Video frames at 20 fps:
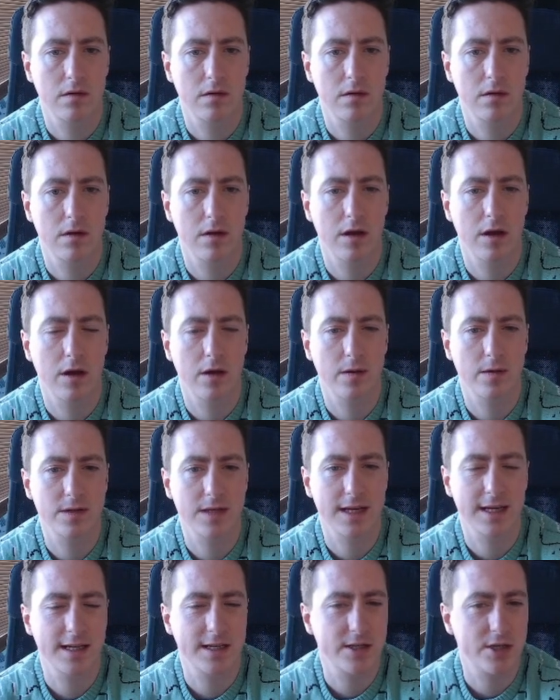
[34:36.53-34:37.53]
No, I was
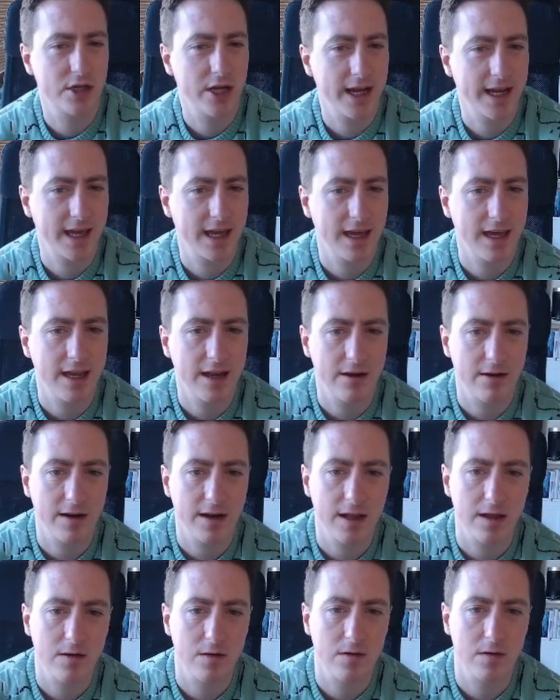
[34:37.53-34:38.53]
like, is check here
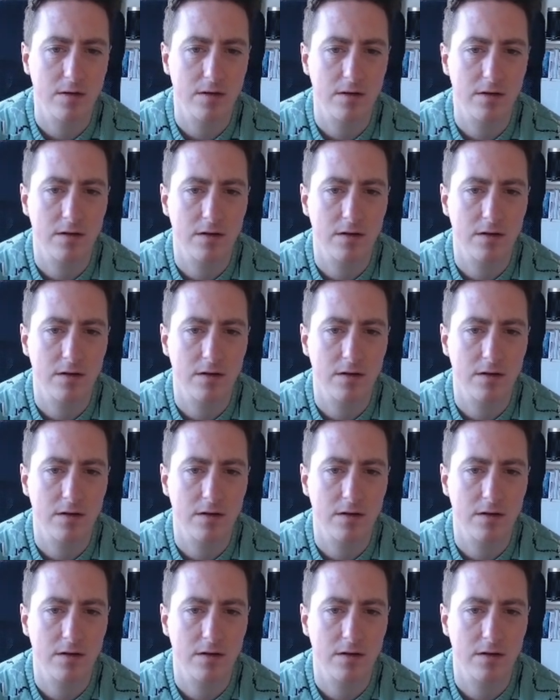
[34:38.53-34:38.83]
any good?